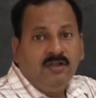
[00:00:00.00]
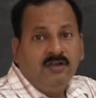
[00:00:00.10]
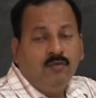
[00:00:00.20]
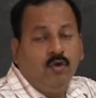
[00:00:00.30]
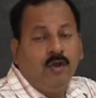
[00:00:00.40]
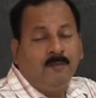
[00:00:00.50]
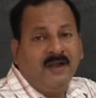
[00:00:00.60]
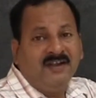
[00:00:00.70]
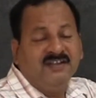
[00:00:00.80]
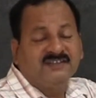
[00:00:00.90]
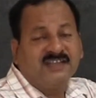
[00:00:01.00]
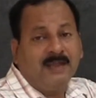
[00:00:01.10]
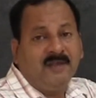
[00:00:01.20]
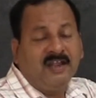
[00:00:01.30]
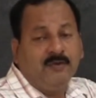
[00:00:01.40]
old partner's
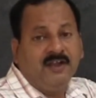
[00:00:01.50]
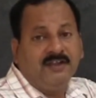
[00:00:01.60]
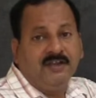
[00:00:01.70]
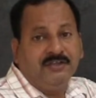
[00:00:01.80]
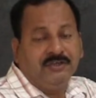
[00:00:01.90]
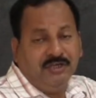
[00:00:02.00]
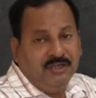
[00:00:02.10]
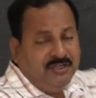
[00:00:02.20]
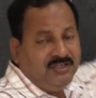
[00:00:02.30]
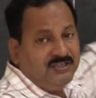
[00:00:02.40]
capital account debtor to